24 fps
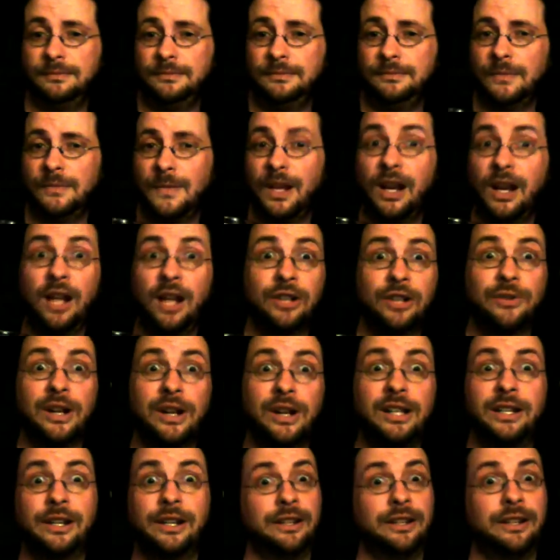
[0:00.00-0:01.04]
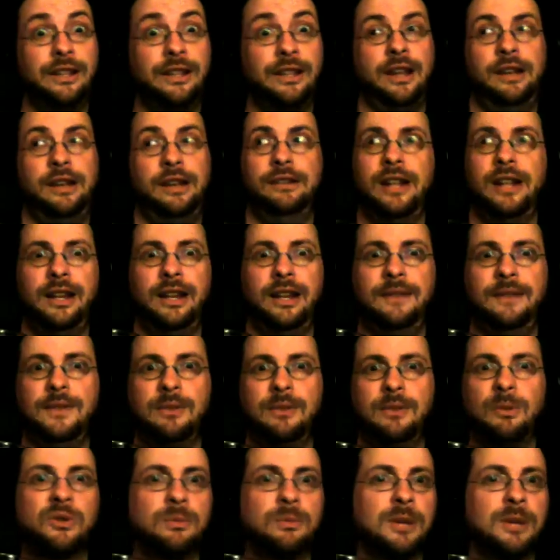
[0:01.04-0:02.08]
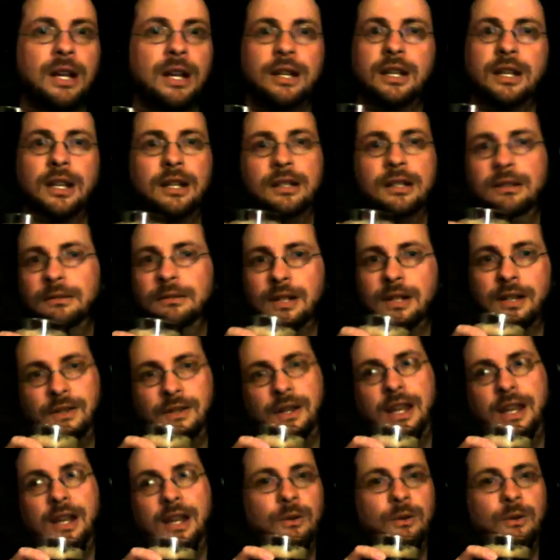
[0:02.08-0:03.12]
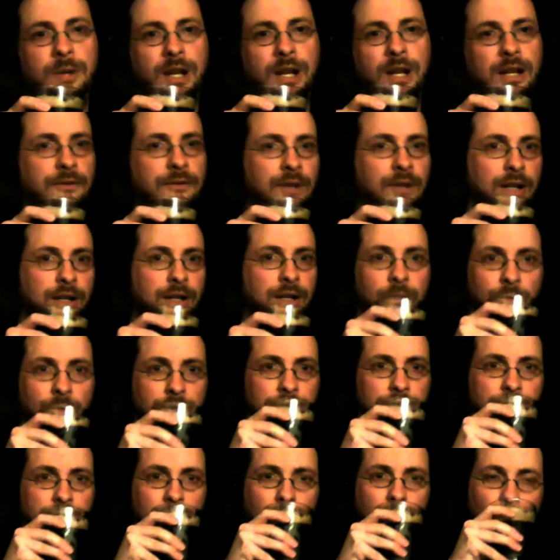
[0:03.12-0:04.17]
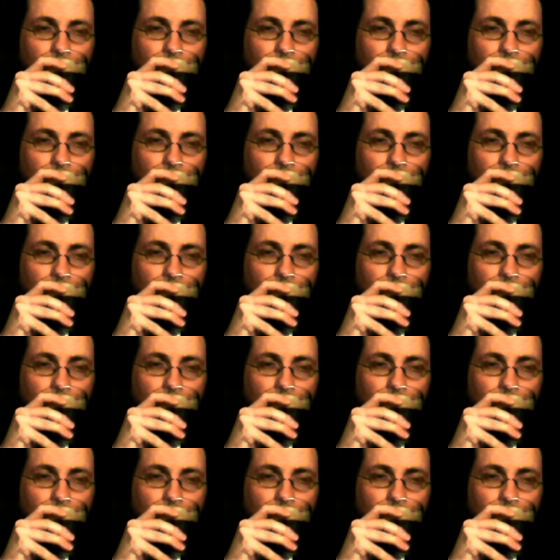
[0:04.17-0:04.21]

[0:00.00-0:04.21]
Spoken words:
And Australia, you're not even supposed to be at yet, because you can't open any fucking doors.